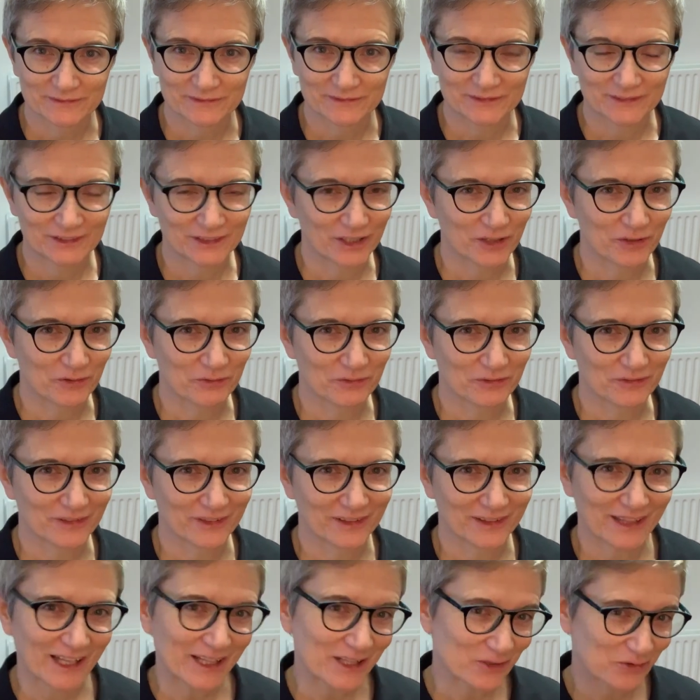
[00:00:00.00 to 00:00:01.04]
Now,
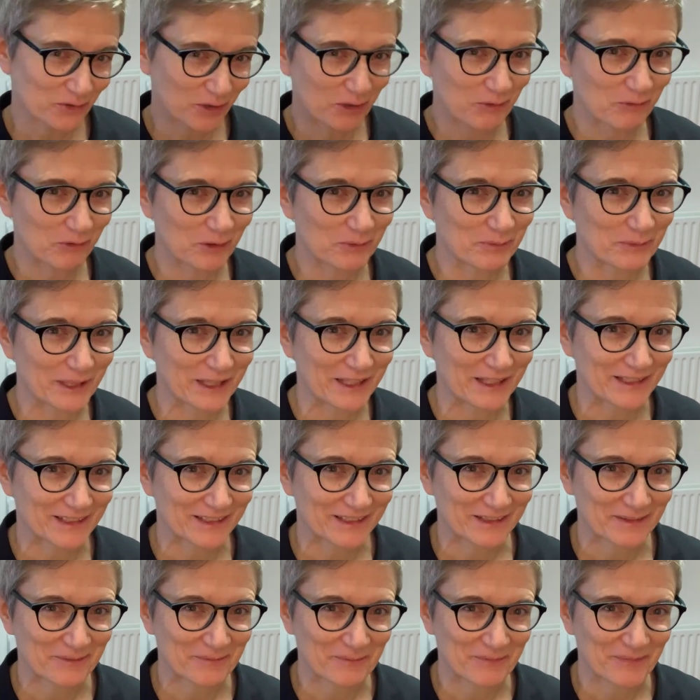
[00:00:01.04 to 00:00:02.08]
that's only 1 minute.
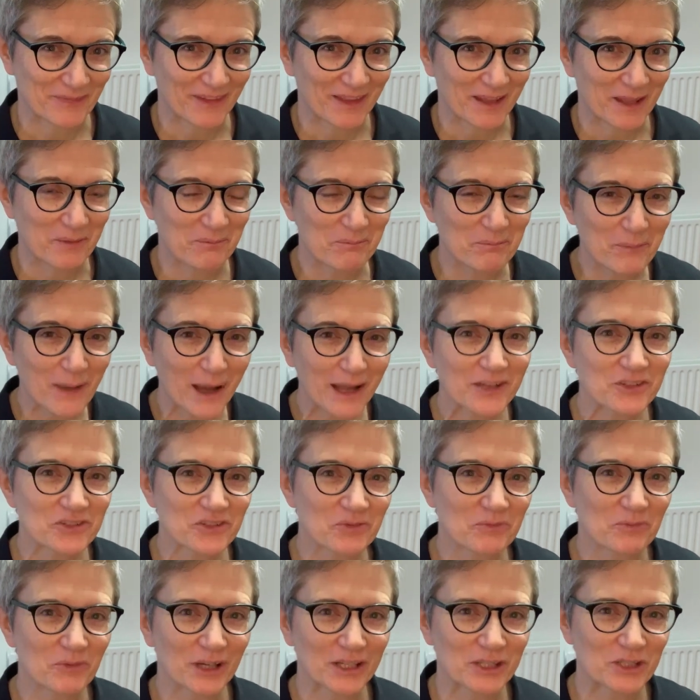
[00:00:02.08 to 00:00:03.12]

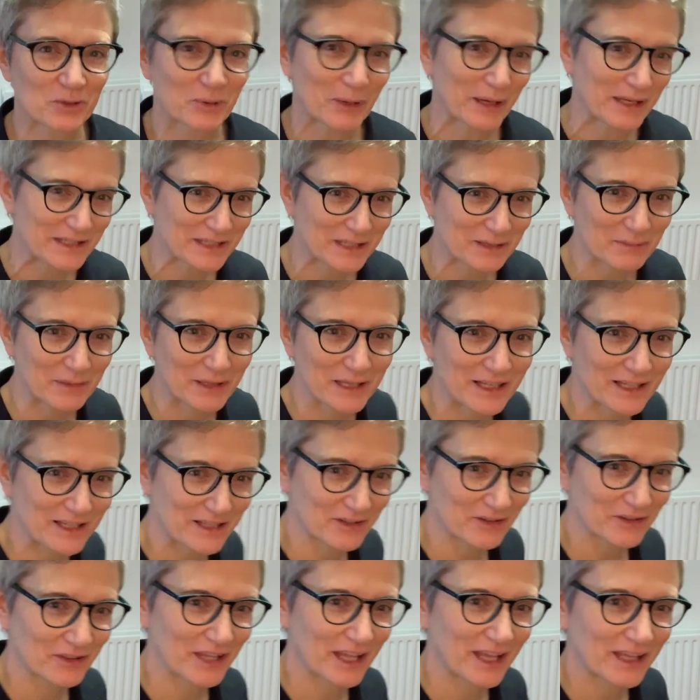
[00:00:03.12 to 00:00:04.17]
Imagine what 20 minutes
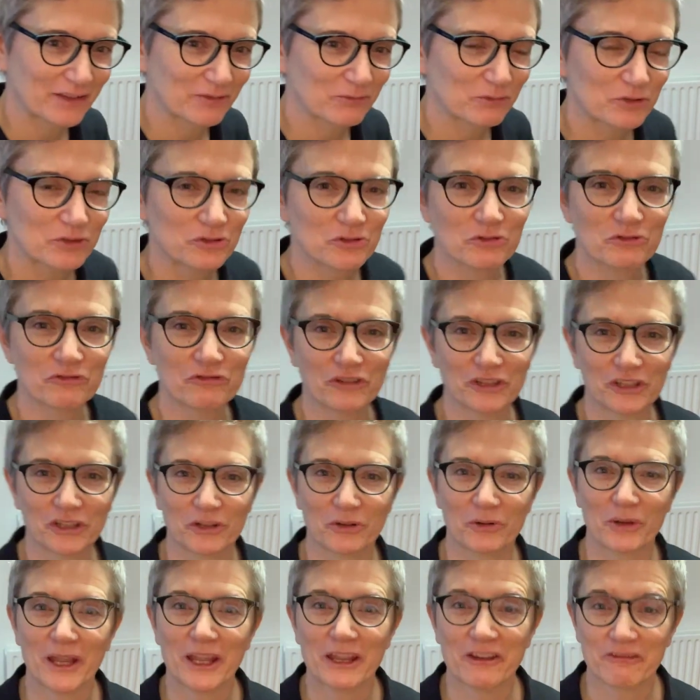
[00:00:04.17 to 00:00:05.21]
on that would do for
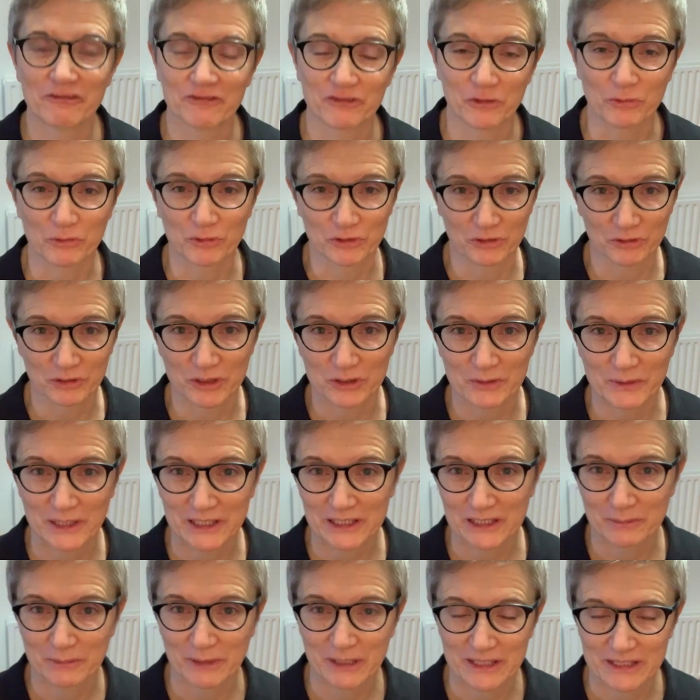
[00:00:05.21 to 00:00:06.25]
you if you were doing
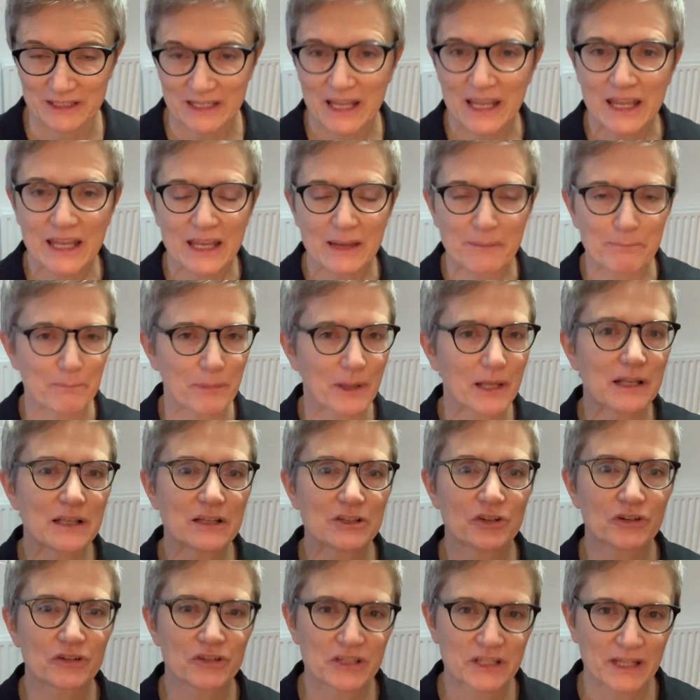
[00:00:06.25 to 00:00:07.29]
20 minutes. It builds
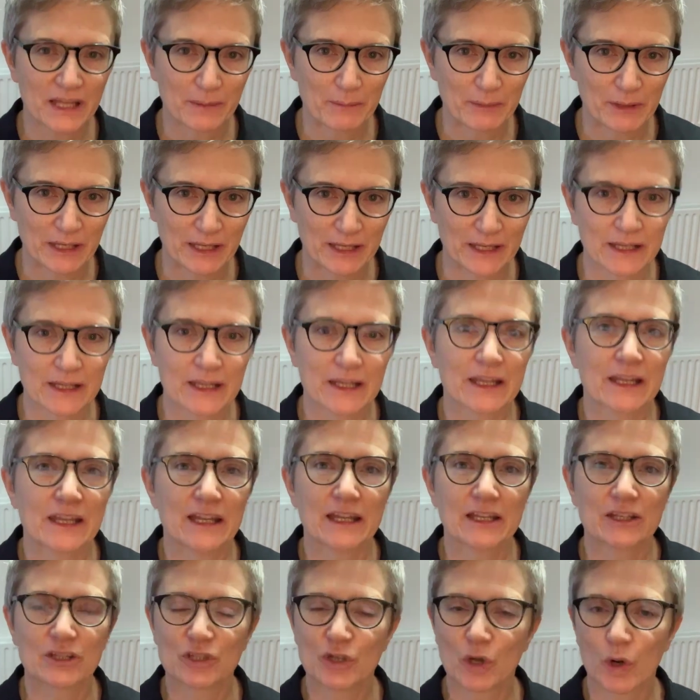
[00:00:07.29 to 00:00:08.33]
your stamina,
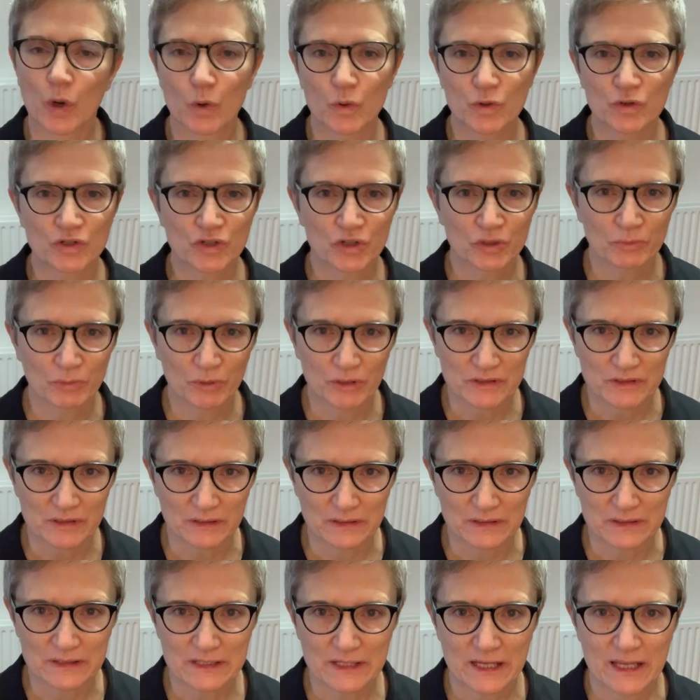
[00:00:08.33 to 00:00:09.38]
it tones your
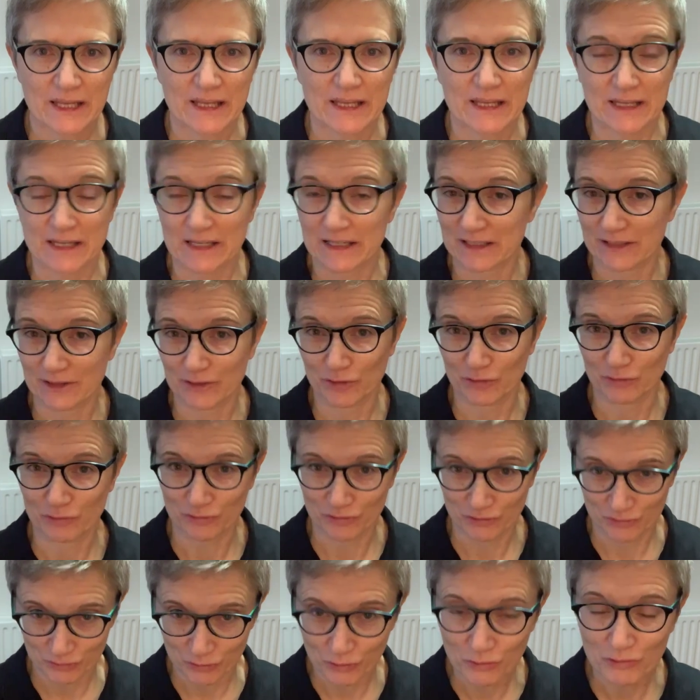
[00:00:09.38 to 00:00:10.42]
muscles. You
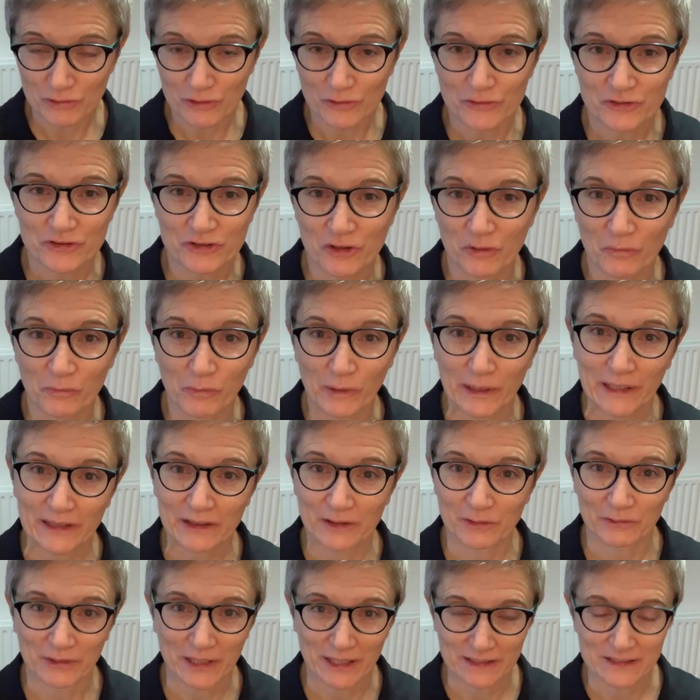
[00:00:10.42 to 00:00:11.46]
do lose some weight,
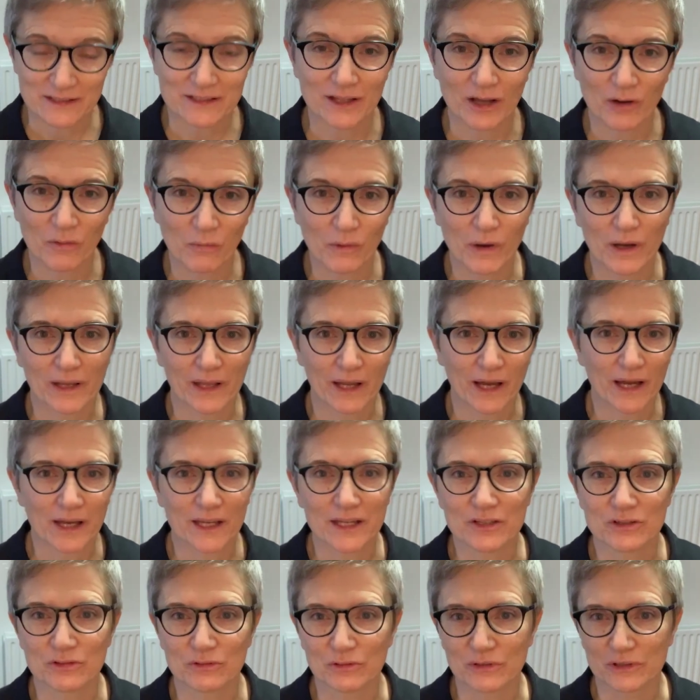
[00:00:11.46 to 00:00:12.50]
though that's not why I
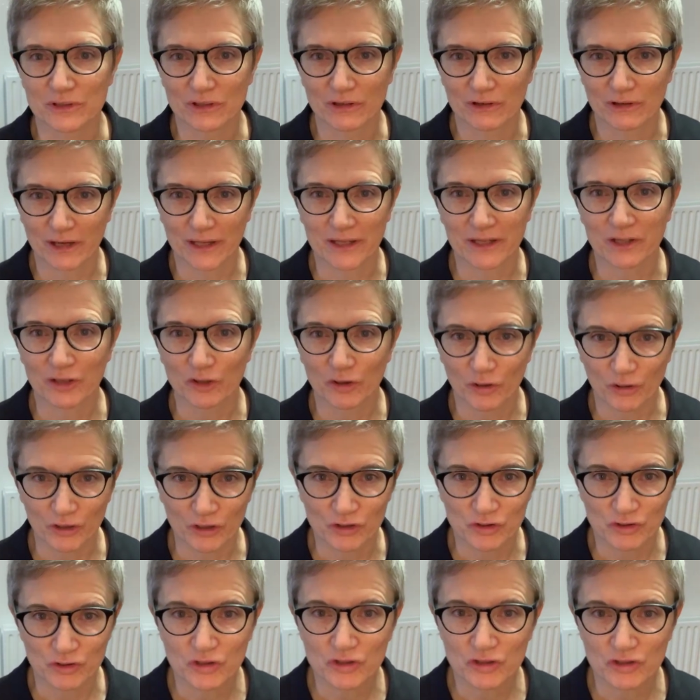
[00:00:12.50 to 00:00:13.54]
do it or I
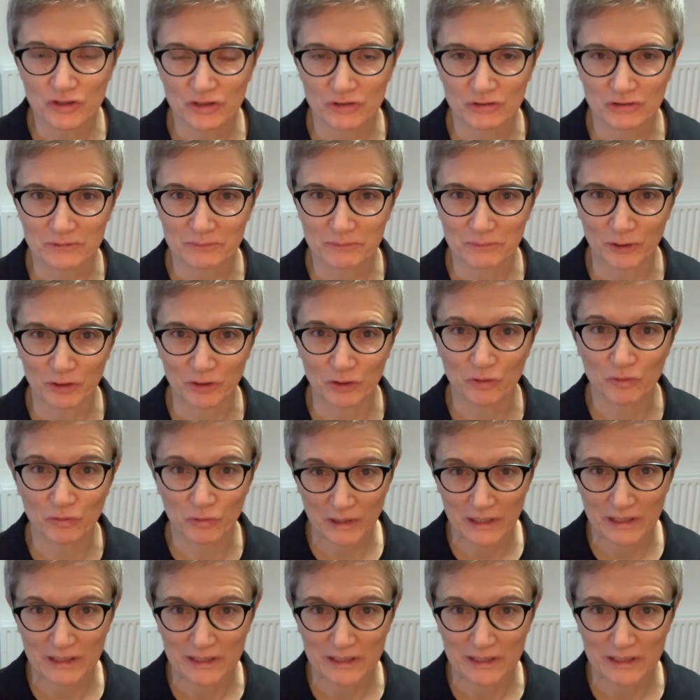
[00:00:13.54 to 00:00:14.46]
encourage you to do it, but you will